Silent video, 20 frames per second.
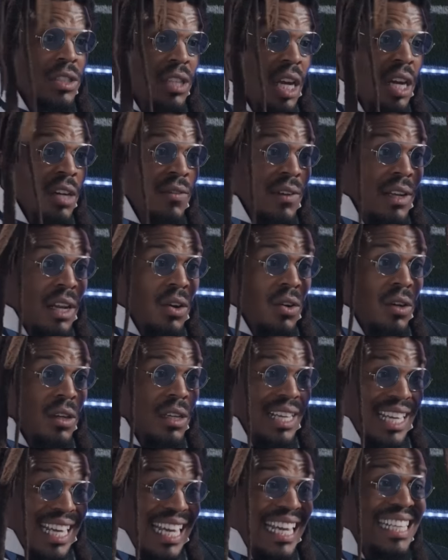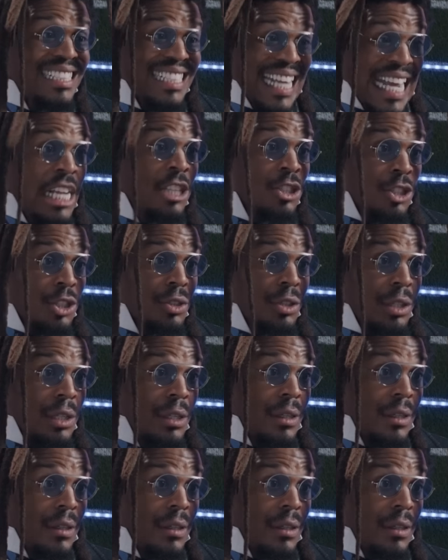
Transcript: Tagovailoa, he's injured.